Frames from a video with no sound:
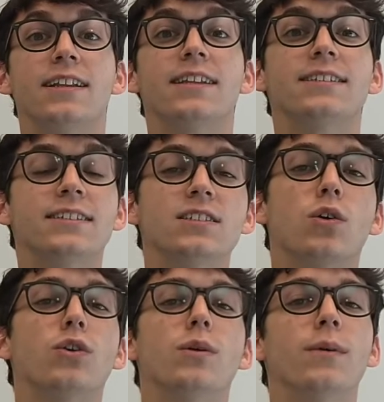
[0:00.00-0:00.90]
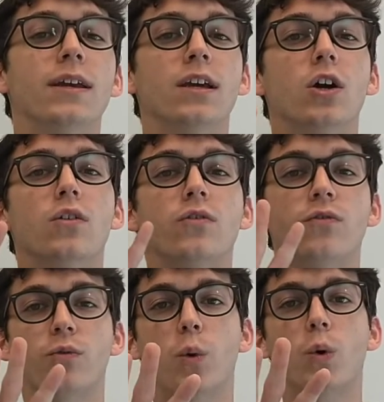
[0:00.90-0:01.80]
This is going to be
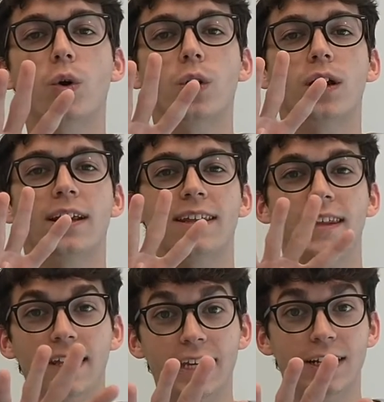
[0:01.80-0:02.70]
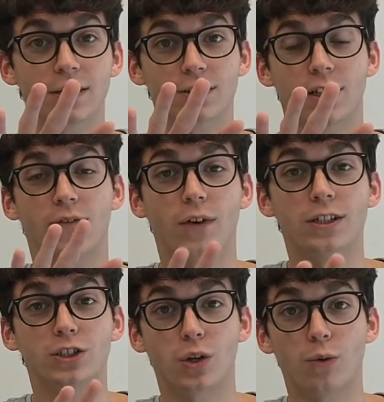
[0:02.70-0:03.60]
four years of
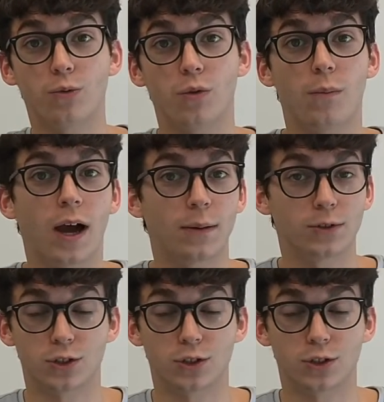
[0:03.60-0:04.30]
us going through the Bible.